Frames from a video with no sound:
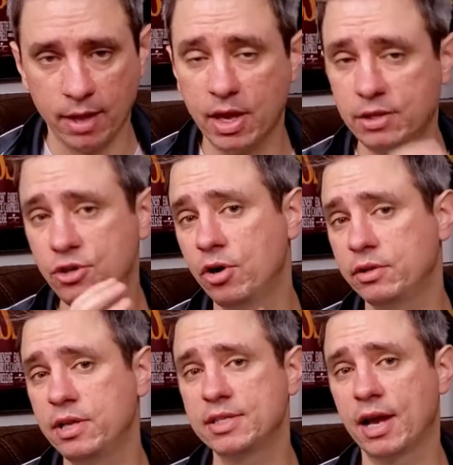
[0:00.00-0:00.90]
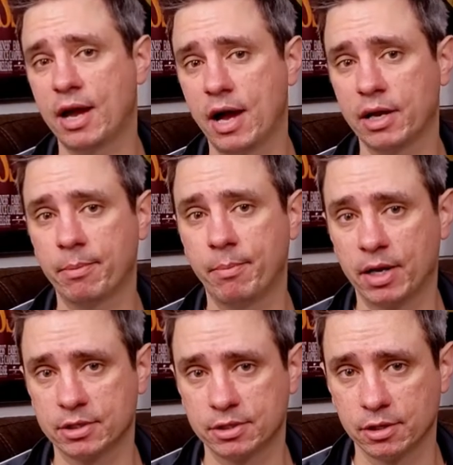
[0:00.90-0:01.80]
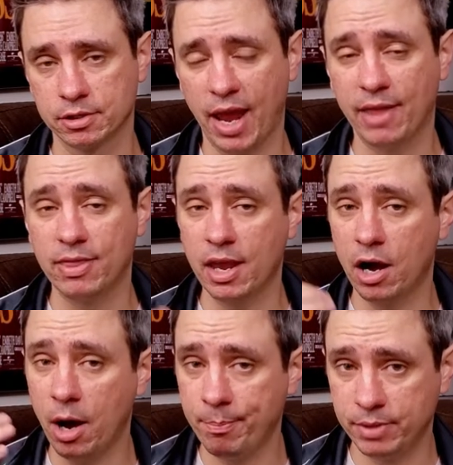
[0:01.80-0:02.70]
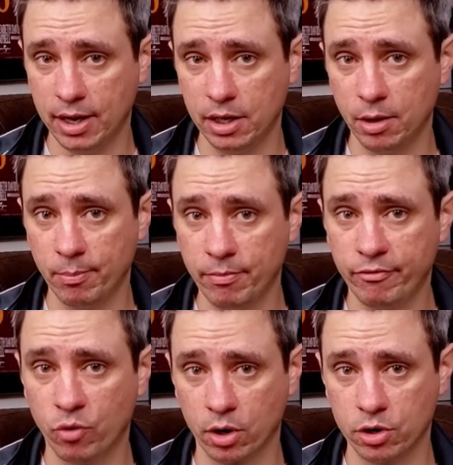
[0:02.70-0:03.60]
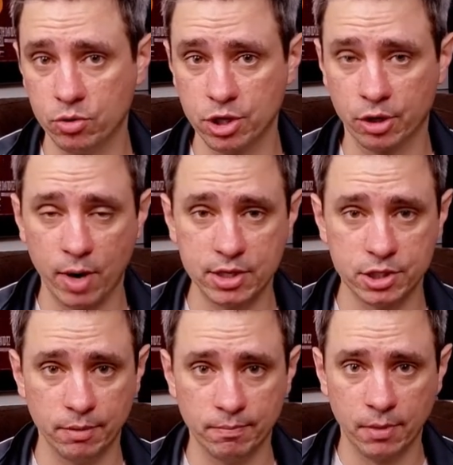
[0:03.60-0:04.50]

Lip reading: They took these iconic monsters and they updated them for a new generation.